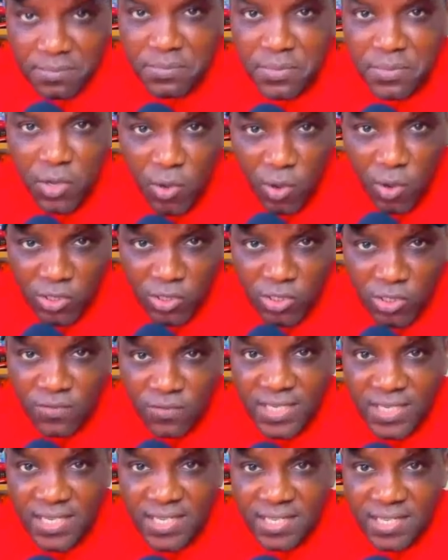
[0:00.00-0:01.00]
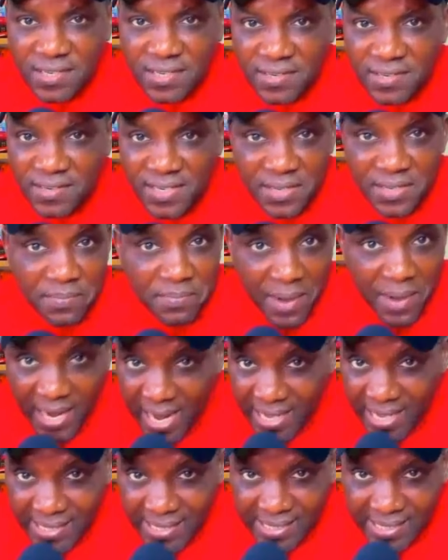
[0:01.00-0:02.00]
because of the
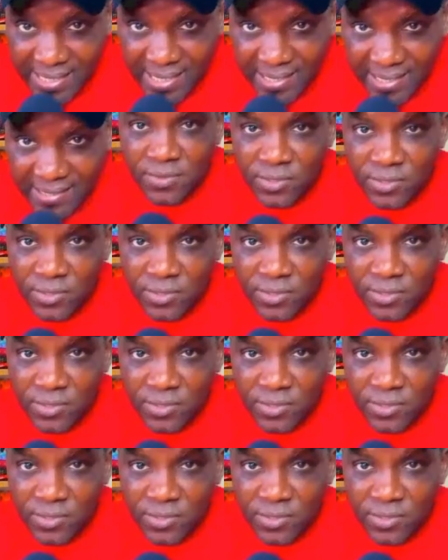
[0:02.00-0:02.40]
rebalancing.